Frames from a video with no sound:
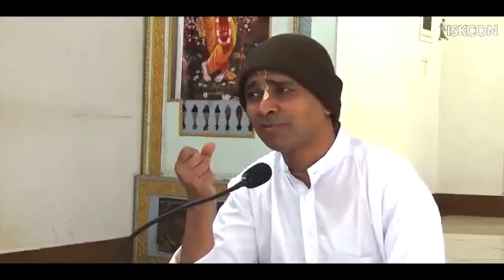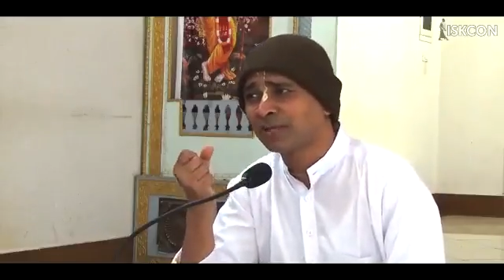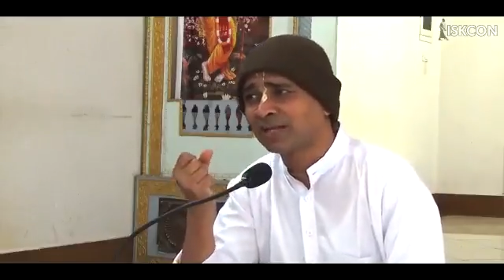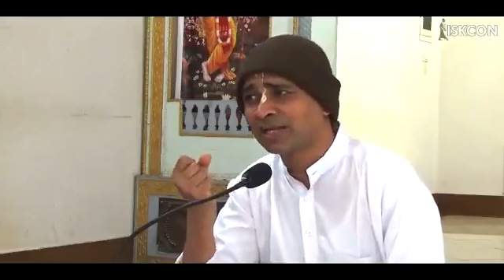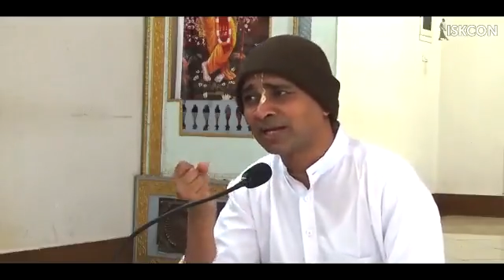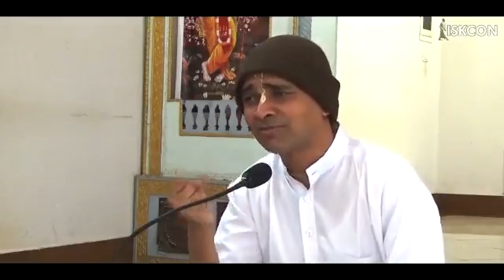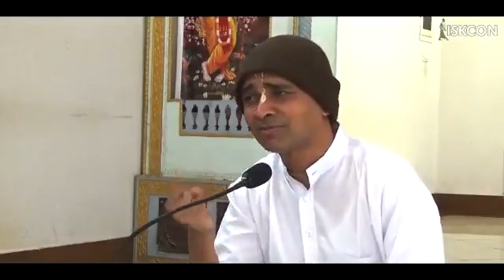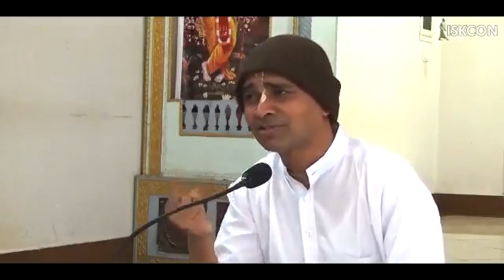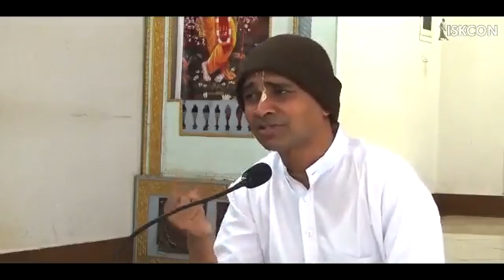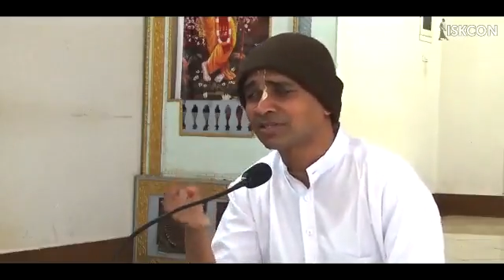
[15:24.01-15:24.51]

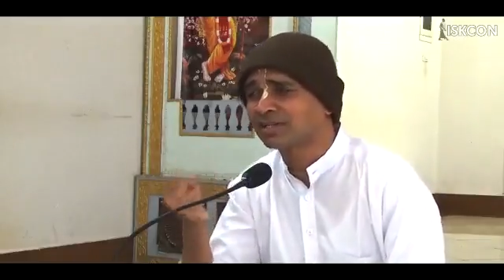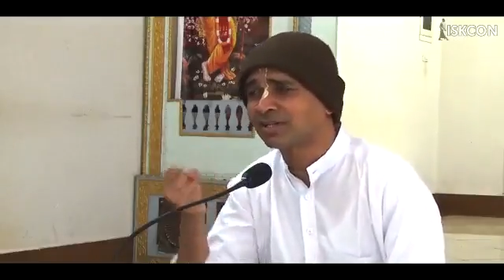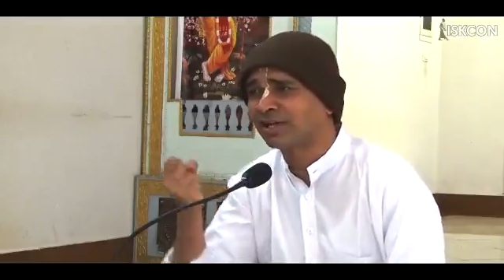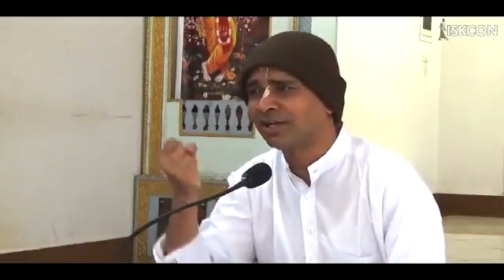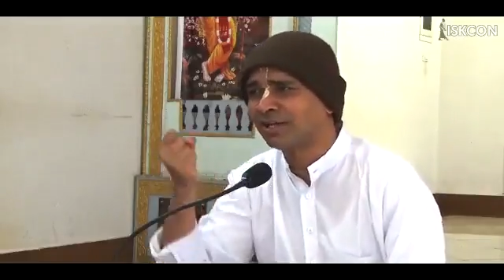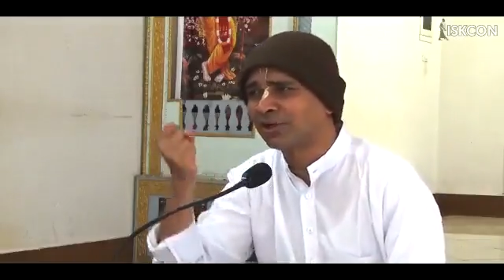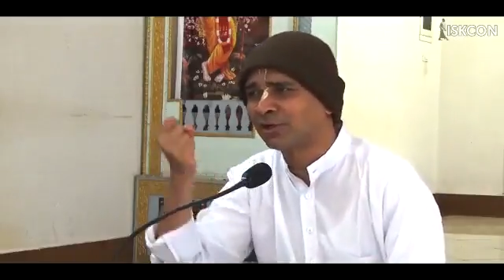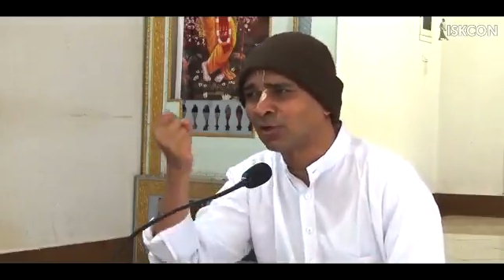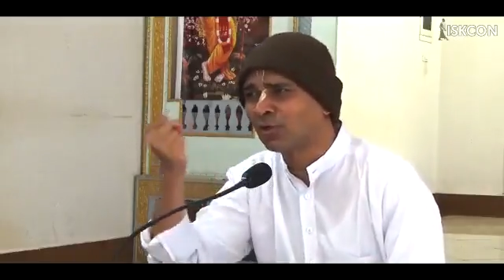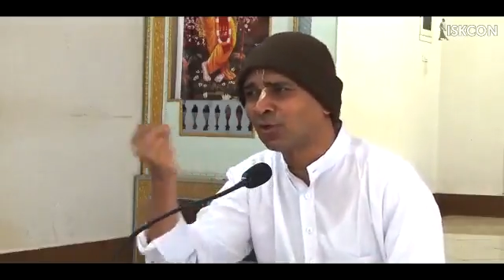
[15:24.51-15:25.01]
becomes
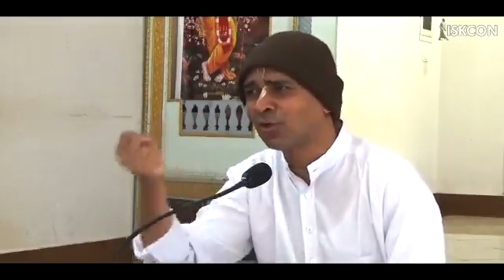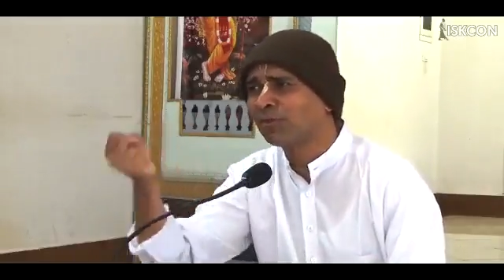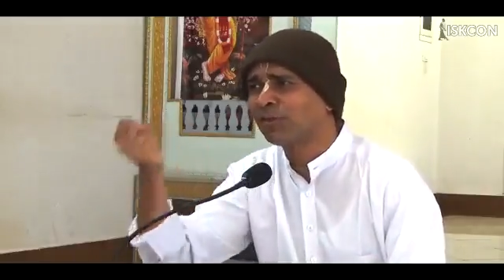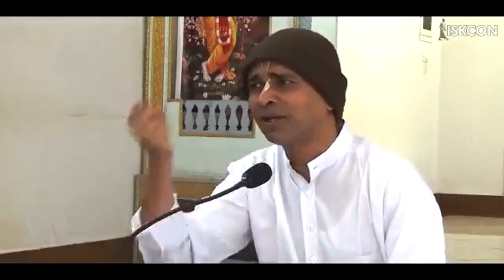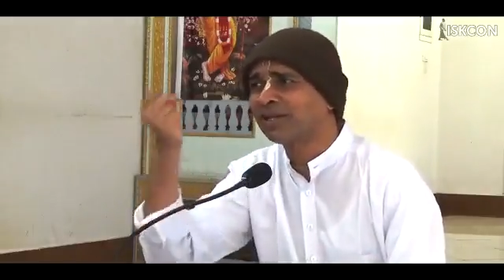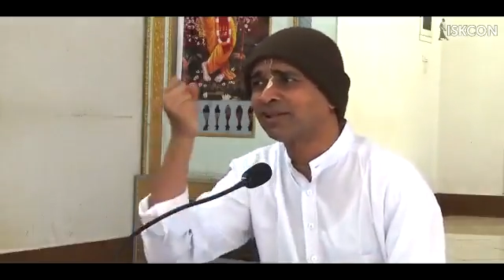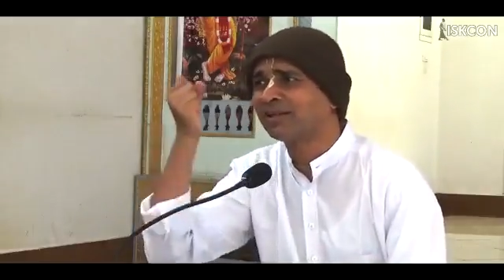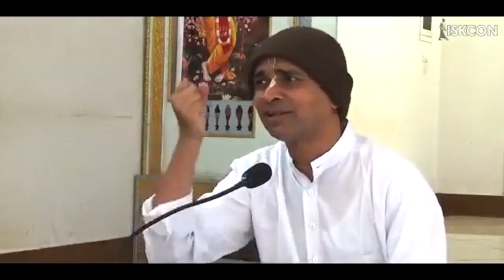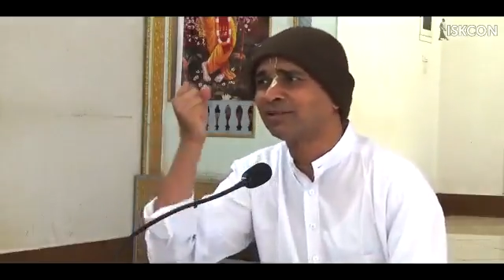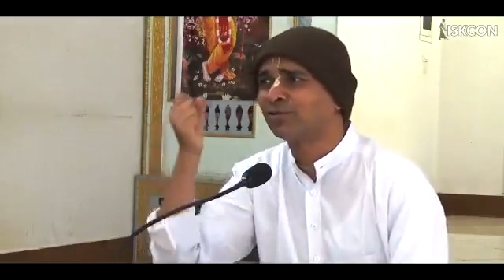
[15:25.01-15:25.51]
controlled
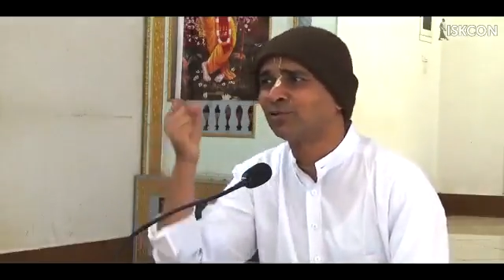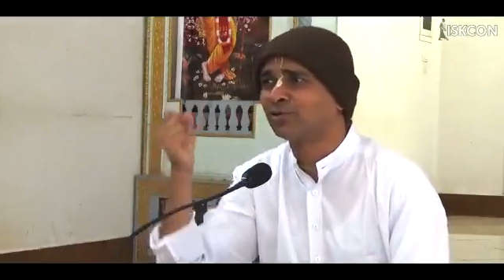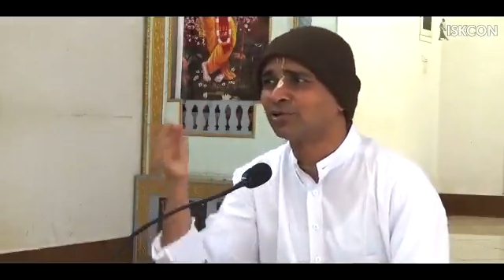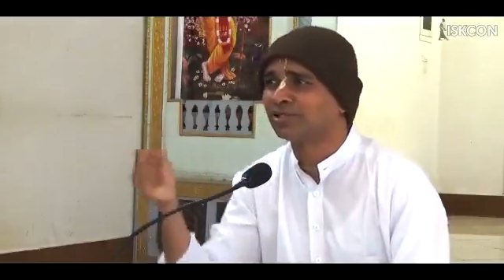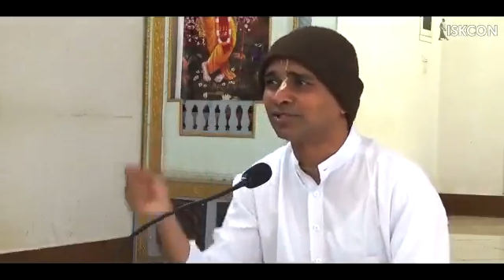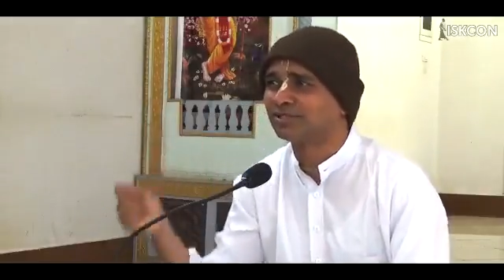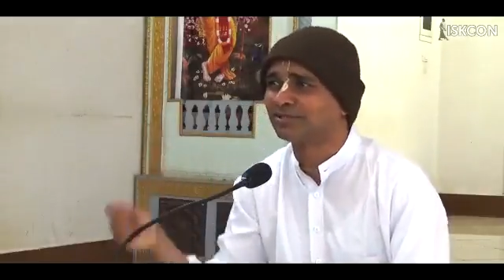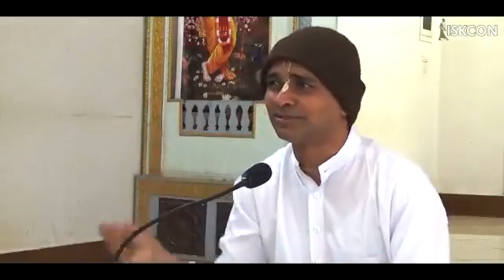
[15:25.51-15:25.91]
by the devotee.